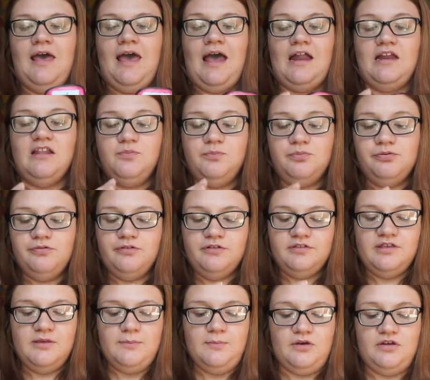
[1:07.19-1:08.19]
and it's
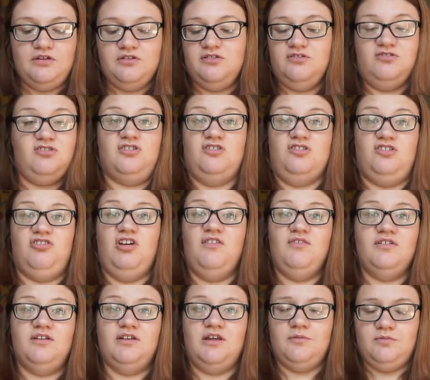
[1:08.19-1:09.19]
pretty much just a
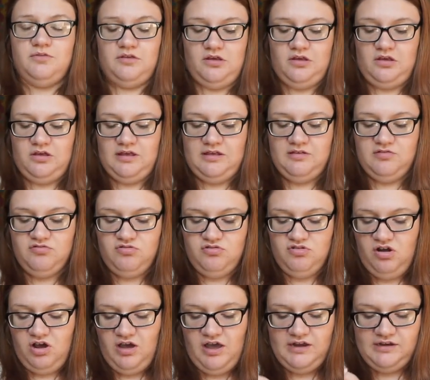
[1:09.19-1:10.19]
travel adapter it's
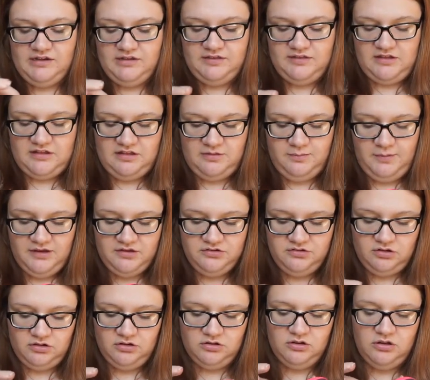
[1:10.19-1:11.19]
not anything
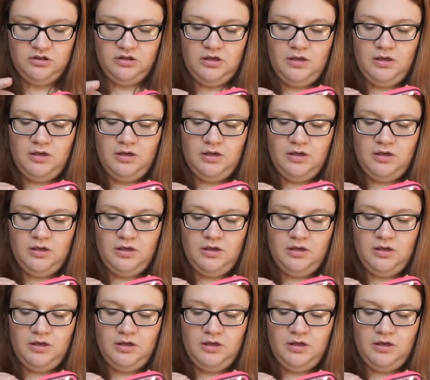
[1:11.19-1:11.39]
special